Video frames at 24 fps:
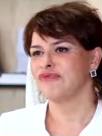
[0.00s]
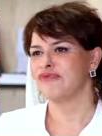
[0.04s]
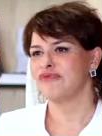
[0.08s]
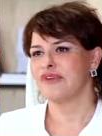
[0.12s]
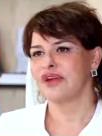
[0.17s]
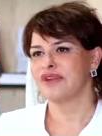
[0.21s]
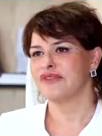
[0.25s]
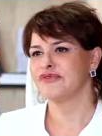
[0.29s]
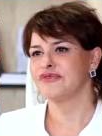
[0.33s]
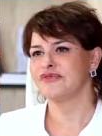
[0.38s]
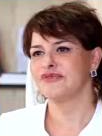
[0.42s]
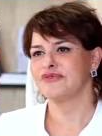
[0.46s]

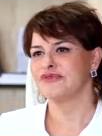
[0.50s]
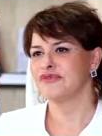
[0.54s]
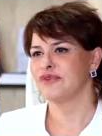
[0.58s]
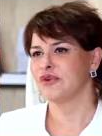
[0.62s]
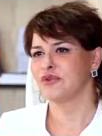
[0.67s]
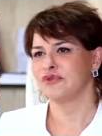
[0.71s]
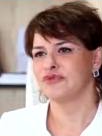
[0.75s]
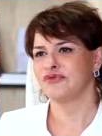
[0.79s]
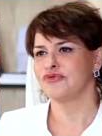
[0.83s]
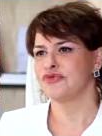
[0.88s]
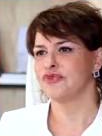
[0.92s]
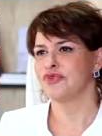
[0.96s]
5
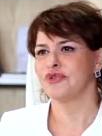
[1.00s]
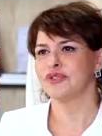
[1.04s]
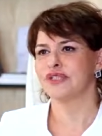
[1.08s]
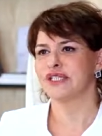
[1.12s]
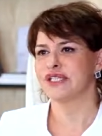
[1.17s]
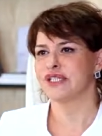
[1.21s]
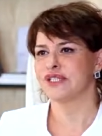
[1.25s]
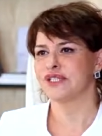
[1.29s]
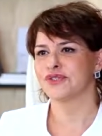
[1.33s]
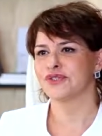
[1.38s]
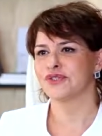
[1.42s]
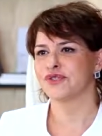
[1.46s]
or 4
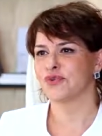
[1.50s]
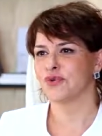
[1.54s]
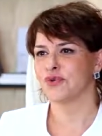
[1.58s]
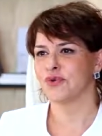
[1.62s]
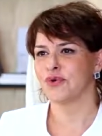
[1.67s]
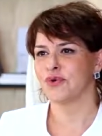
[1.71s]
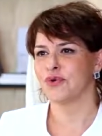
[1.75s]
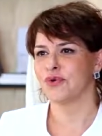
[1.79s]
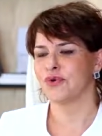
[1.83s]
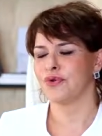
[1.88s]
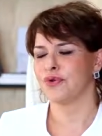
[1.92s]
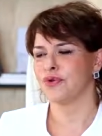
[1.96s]
years
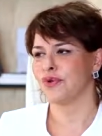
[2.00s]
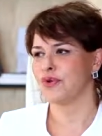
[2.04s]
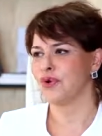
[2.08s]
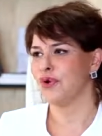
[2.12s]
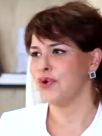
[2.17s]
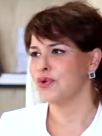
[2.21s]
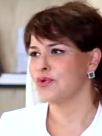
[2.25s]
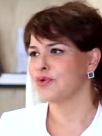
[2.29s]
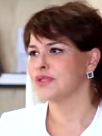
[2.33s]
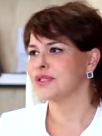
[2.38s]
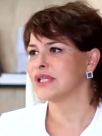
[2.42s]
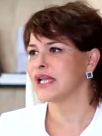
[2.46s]

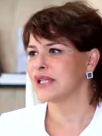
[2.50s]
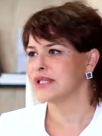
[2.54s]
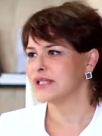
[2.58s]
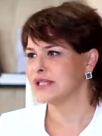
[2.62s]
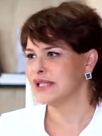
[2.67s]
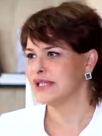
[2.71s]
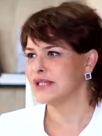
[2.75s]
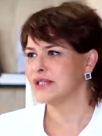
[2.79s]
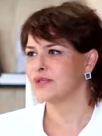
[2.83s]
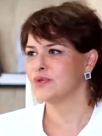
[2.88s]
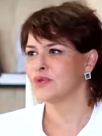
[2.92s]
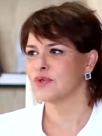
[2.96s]
old, and
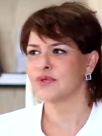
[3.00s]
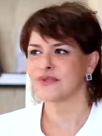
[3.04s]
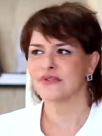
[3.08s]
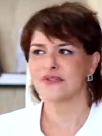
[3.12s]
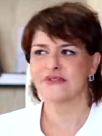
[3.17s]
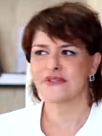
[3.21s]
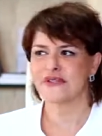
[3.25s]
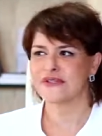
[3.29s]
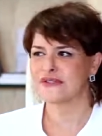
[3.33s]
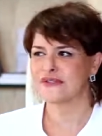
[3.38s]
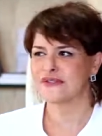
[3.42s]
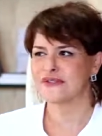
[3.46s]
he was
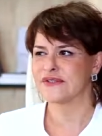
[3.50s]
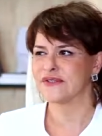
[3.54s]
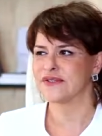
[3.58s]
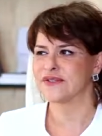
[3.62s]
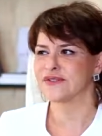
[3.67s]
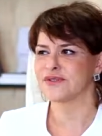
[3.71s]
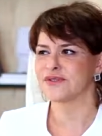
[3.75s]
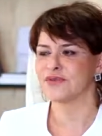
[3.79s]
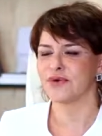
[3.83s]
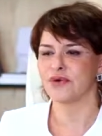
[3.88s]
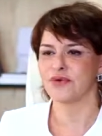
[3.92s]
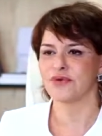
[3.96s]
6
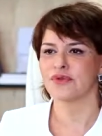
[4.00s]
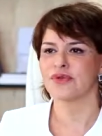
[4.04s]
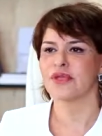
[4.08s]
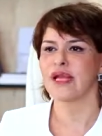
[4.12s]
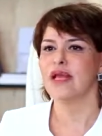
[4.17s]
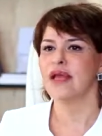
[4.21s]
years old.